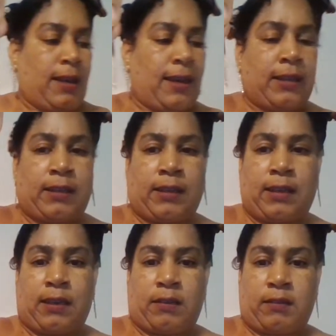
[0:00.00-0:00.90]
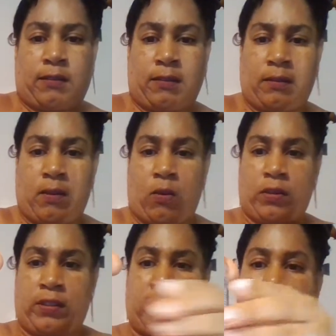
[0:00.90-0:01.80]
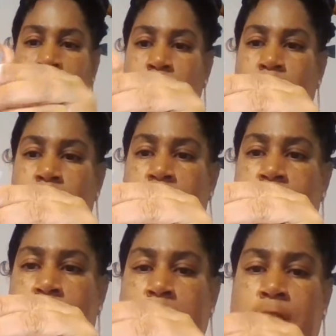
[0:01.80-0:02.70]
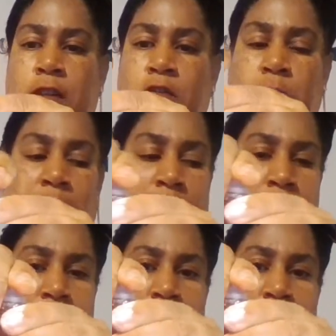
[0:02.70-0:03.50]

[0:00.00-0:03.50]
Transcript: and against all these chemicals that I'm adding to my hair.